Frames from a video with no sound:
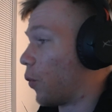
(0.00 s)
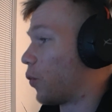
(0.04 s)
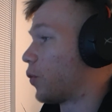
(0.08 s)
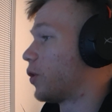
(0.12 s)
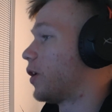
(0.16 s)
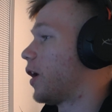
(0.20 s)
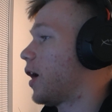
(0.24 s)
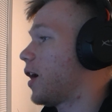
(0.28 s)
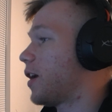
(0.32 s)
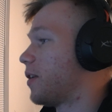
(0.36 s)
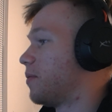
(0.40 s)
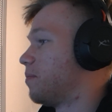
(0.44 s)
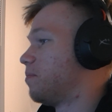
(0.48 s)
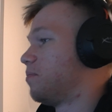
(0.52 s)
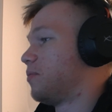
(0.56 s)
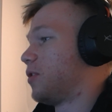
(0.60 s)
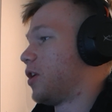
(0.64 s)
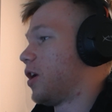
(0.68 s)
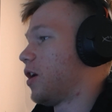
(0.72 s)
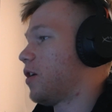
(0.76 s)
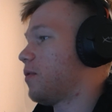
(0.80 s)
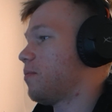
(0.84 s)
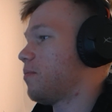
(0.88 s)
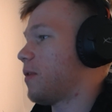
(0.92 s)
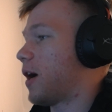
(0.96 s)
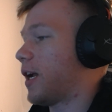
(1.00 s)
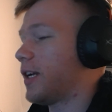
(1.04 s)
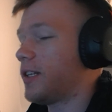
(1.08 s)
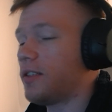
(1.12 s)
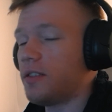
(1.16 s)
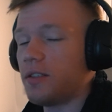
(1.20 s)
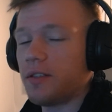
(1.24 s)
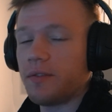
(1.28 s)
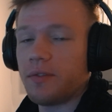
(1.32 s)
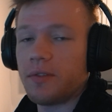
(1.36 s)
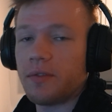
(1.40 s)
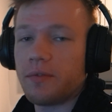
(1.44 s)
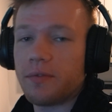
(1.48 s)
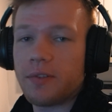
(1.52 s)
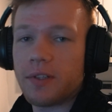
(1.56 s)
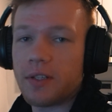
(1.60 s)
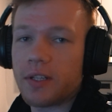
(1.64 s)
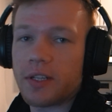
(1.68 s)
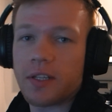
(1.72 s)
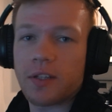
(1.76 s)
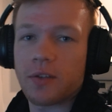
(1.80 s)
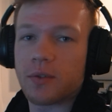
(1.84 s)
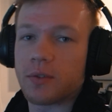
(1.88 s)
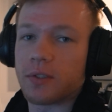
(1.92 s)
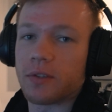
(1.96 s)
Or not, you know? I didn't even feel
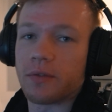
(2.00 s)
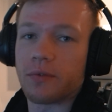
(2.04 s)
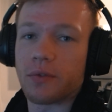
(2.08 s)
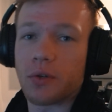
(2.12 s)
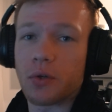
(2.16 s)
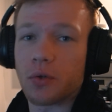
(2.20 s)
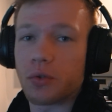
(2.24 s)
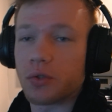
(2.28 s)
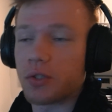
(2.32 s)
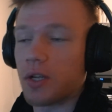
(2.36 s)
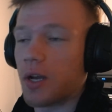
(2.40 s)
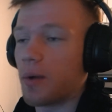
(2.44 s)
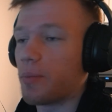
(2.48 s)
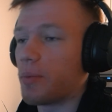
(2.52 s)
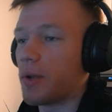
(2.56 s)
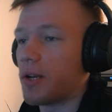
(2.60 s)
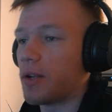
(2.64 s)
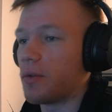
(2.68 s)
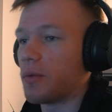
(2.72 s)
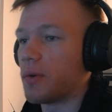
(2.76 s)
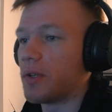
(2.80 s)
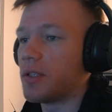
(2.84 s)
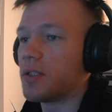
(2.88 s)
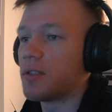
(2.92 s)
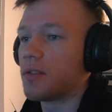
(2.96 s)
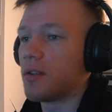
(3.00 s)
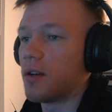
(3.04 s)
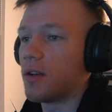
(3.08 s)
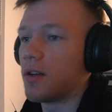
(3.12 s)
like using Photoshop anyways,